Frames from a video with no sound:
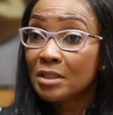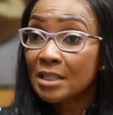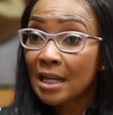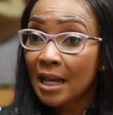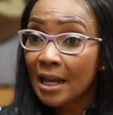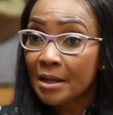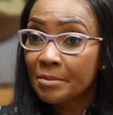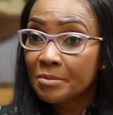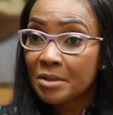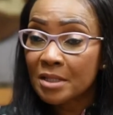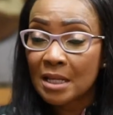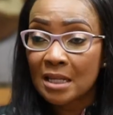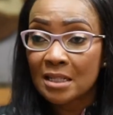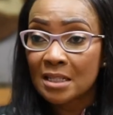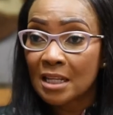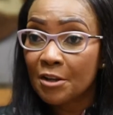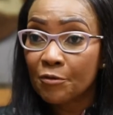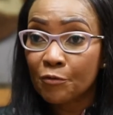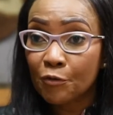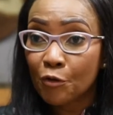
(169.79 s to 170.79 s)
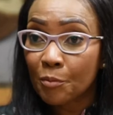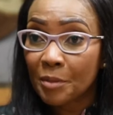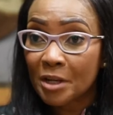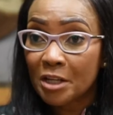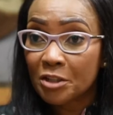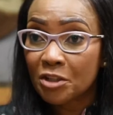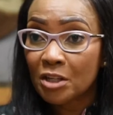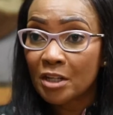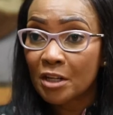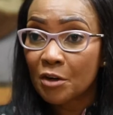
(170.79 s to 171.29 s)
times. There's
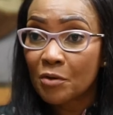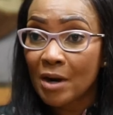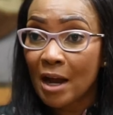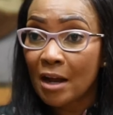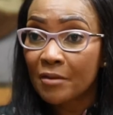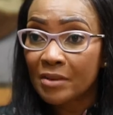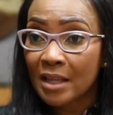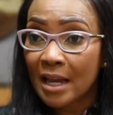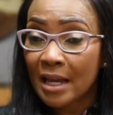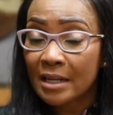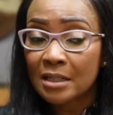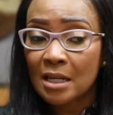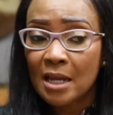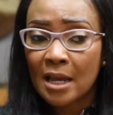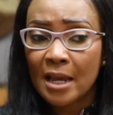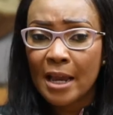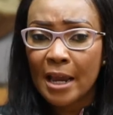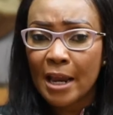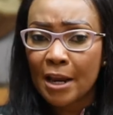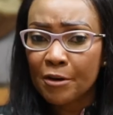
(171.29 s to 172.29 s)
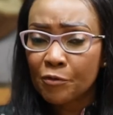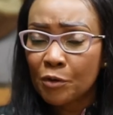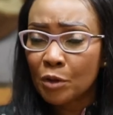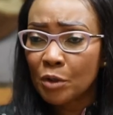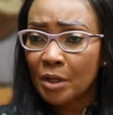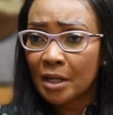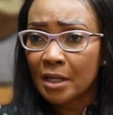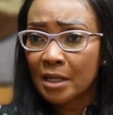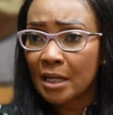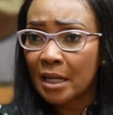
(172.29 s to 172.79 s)
information around that
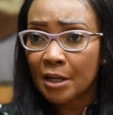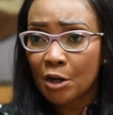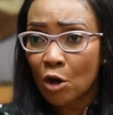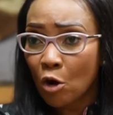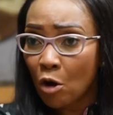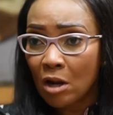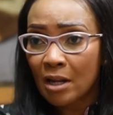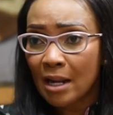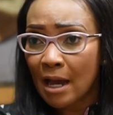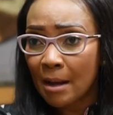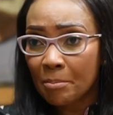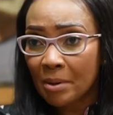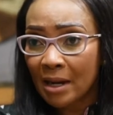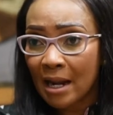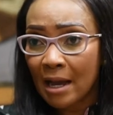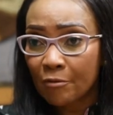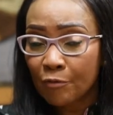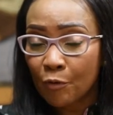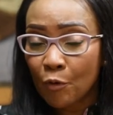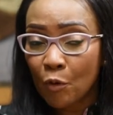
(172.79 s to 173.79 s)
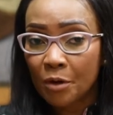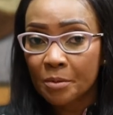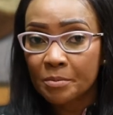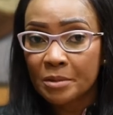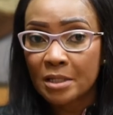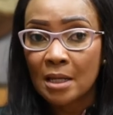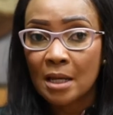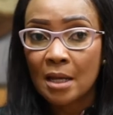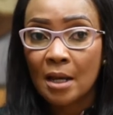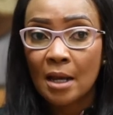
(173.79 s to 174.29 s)
in all our
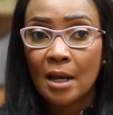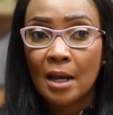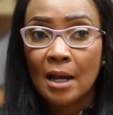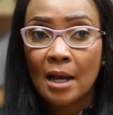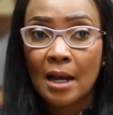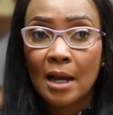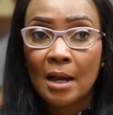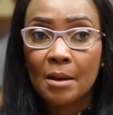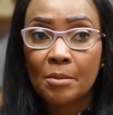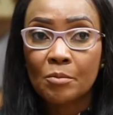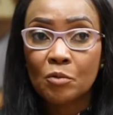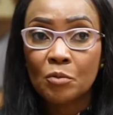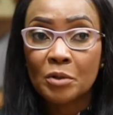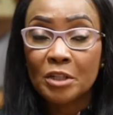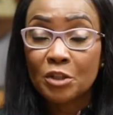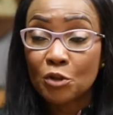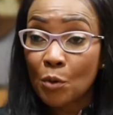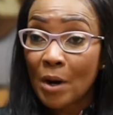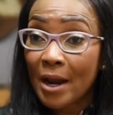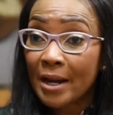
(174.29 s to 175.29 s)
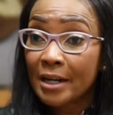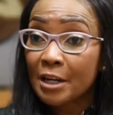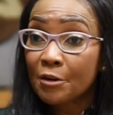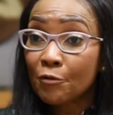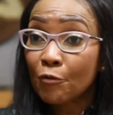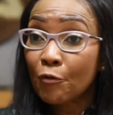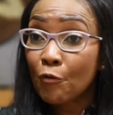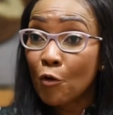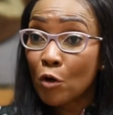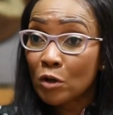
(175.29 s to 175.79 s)
platforms. We try and
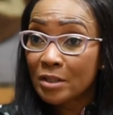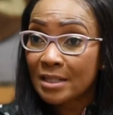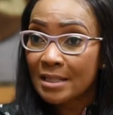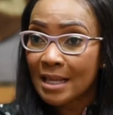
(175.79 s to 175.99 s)
enforce